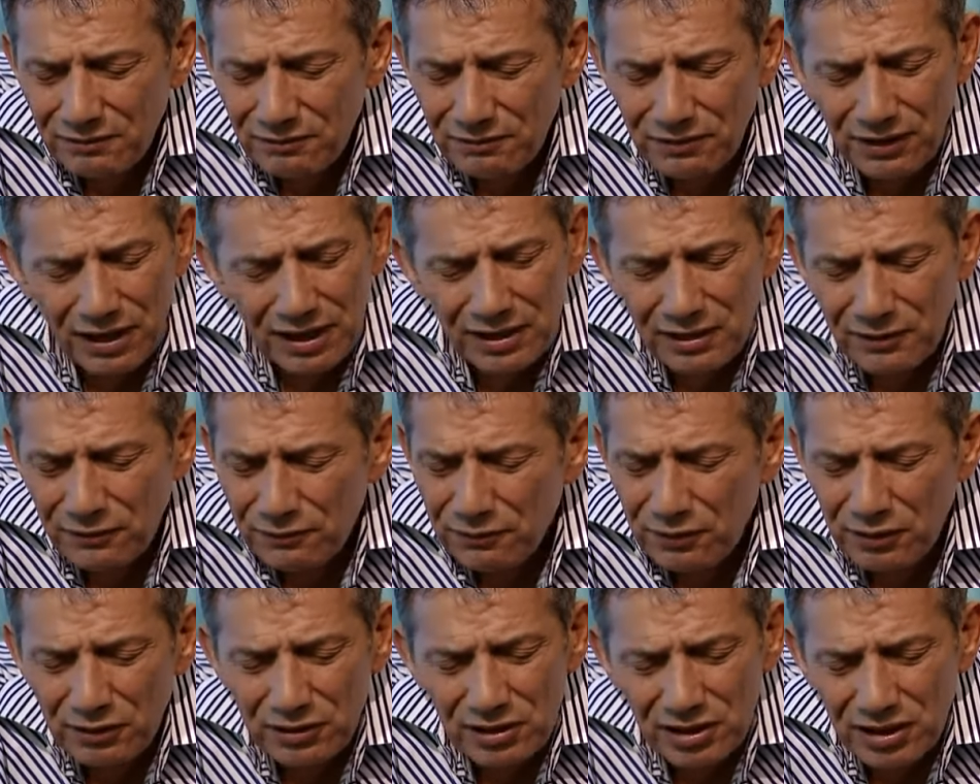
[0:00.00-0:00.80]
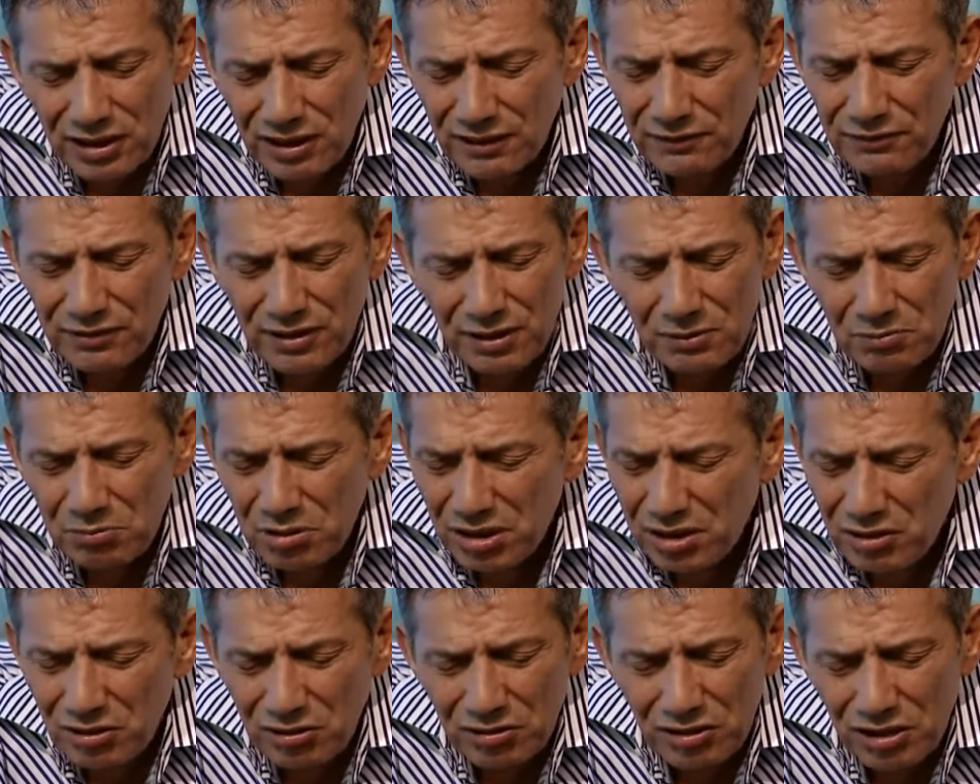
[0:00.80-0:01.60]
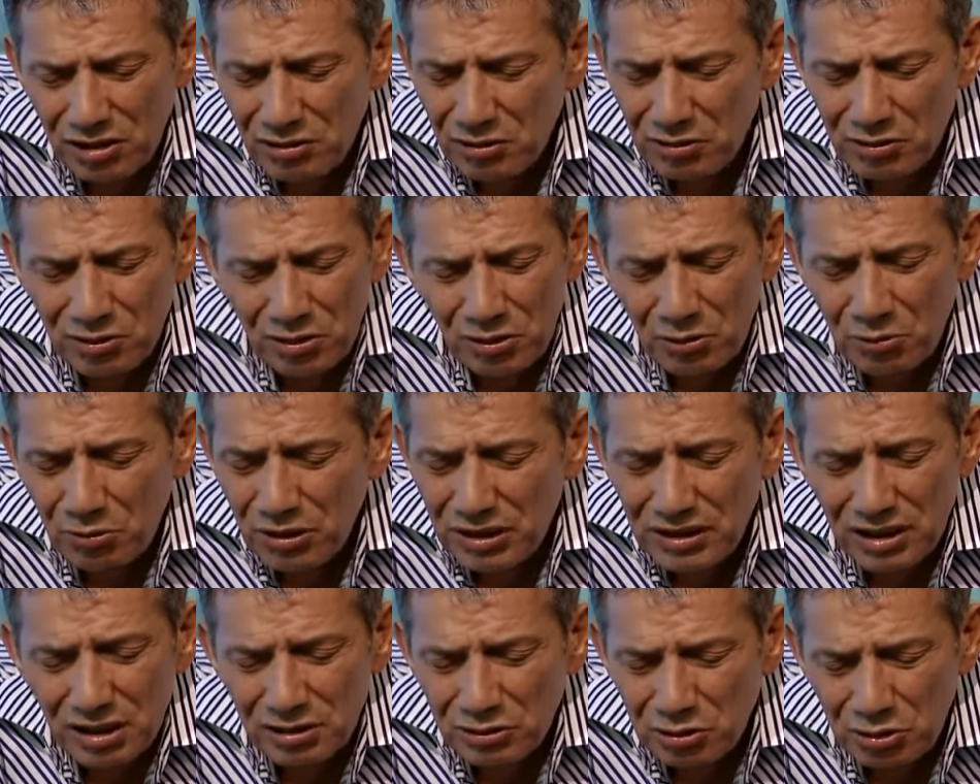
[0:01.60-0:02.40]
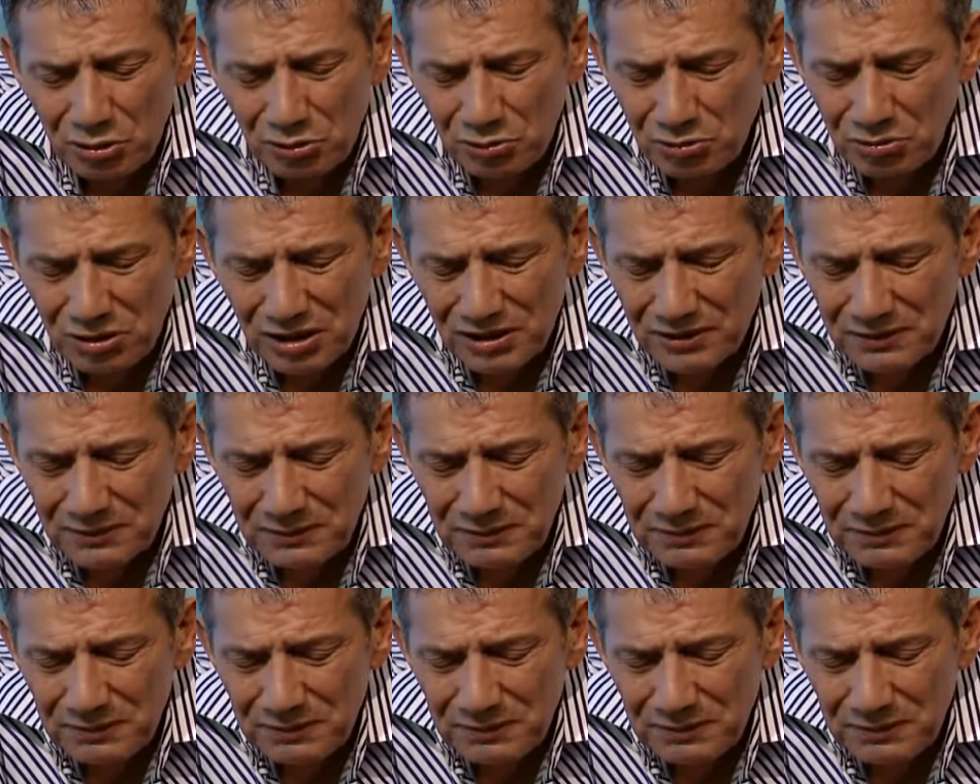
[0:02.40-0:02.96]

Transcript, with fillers: Father, forgive them because they don't know what they're doing.